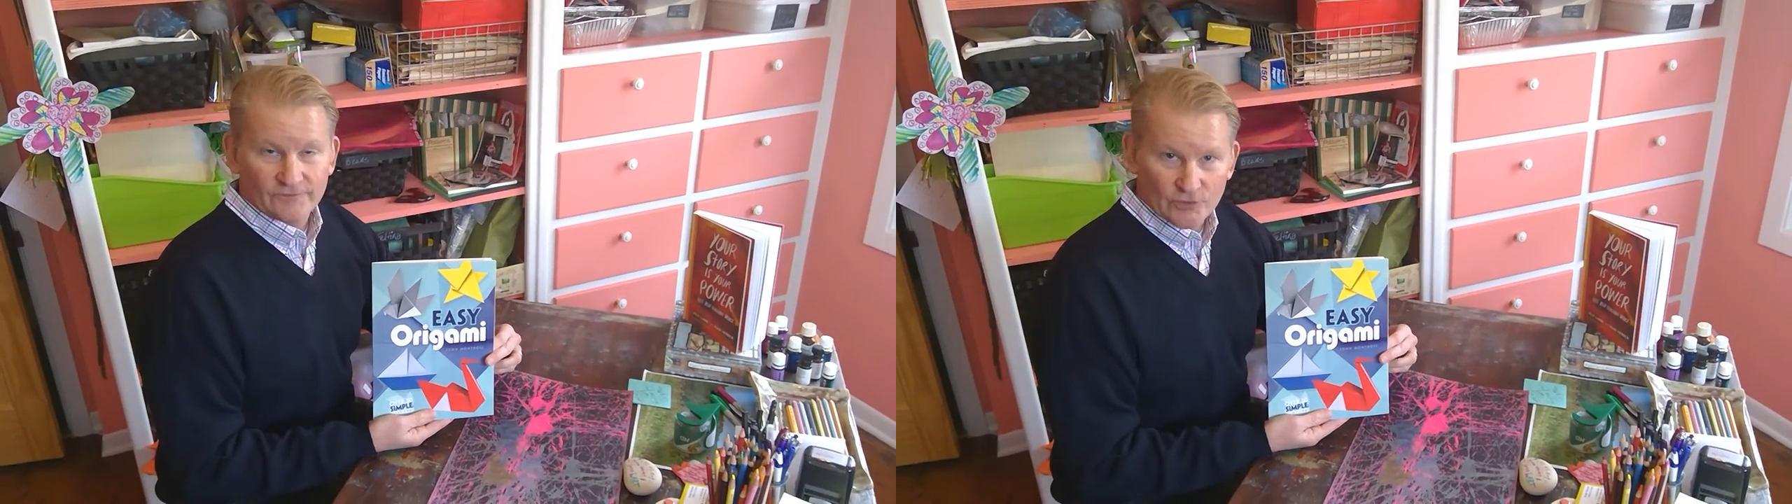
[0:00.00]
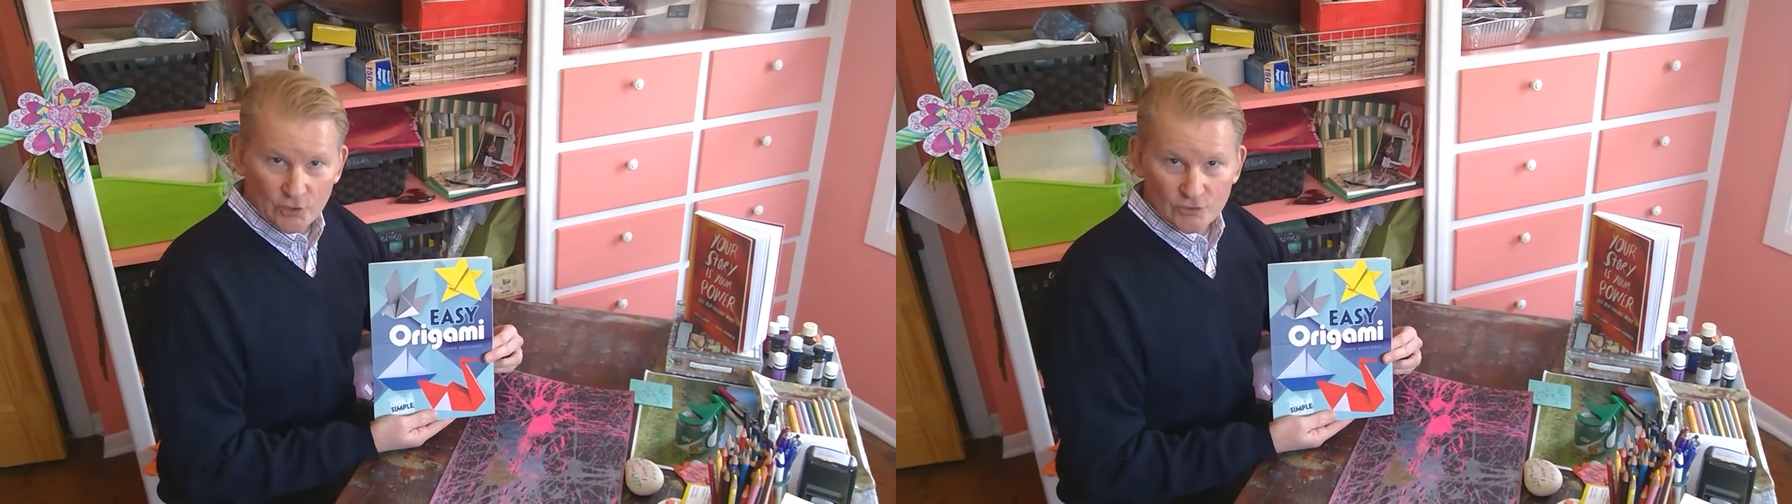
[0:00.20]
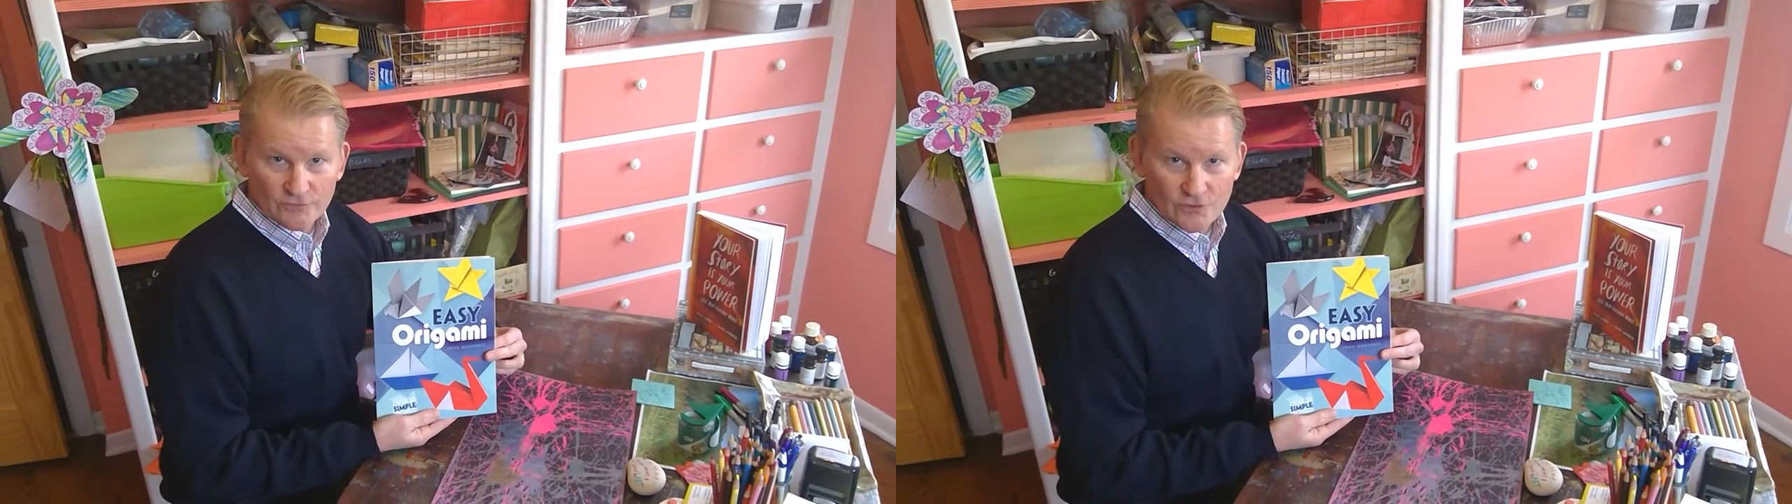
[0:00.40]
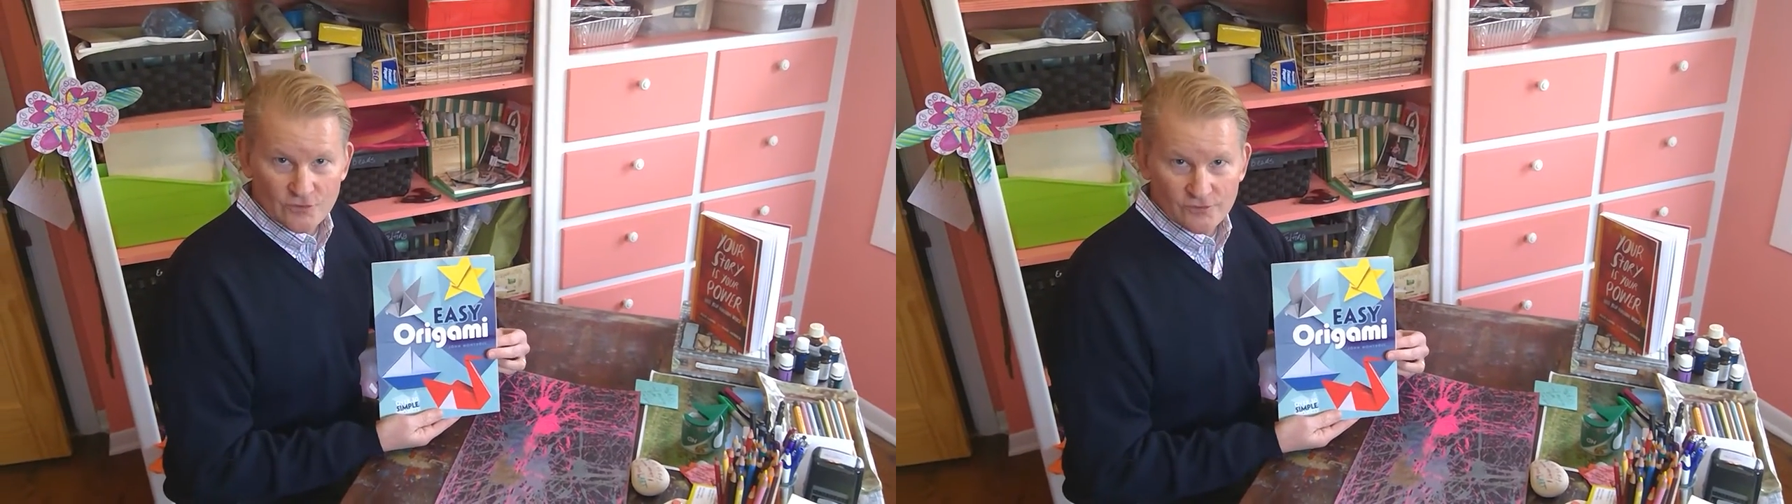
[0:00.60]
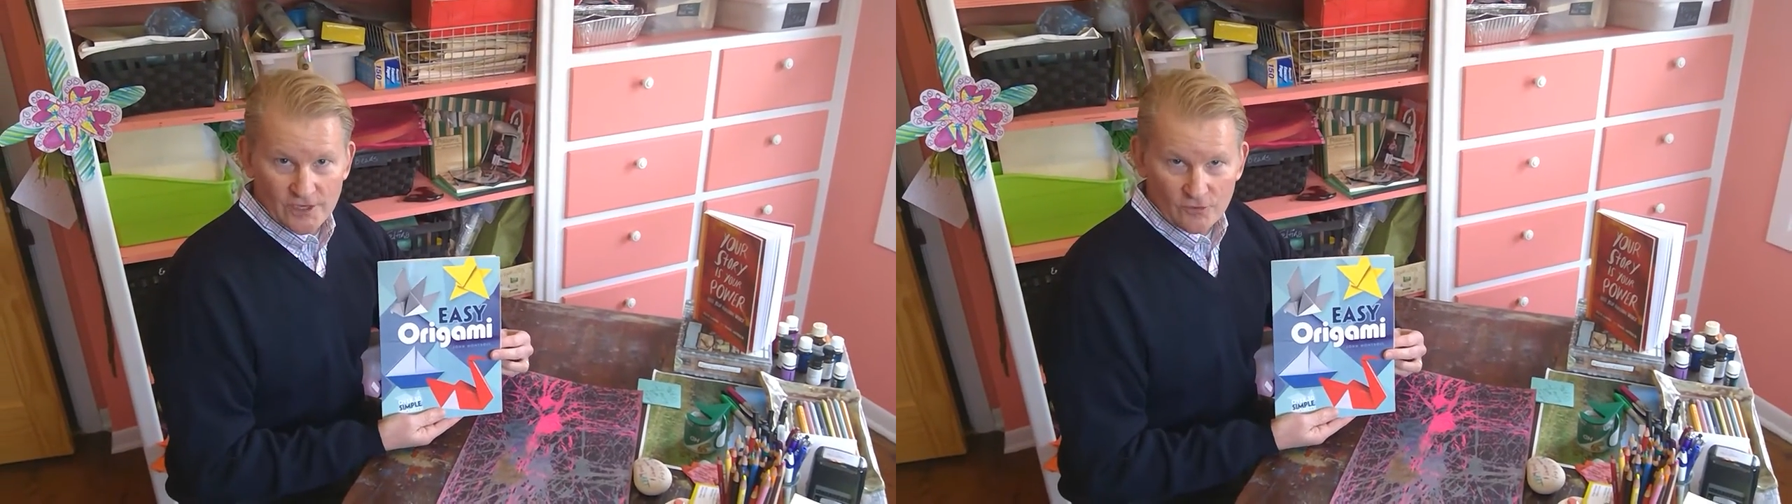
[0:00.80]
For those of
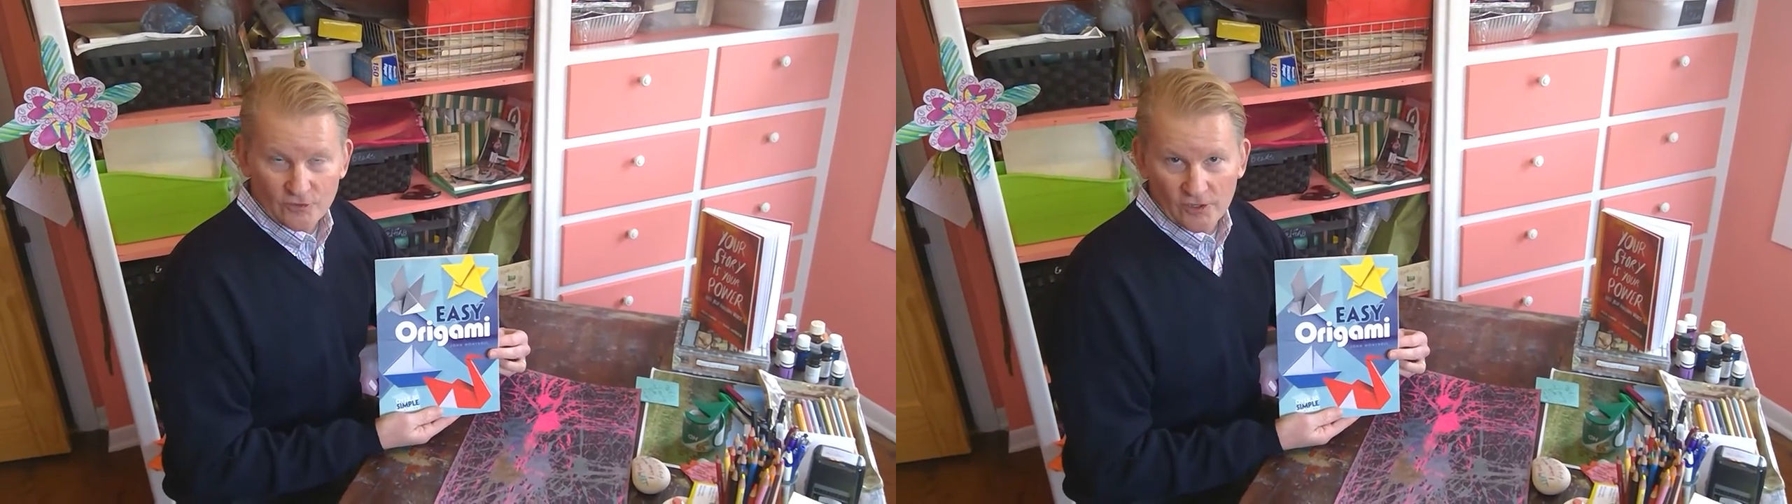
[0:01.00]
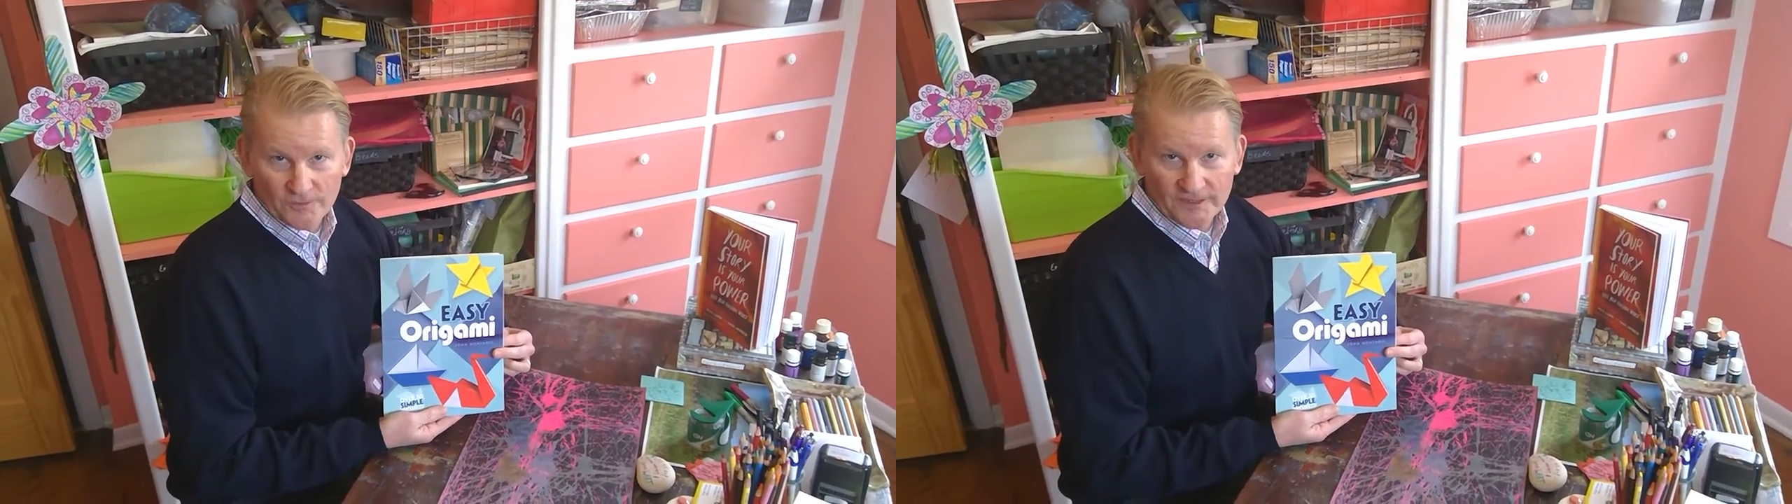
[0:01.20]
you who don't know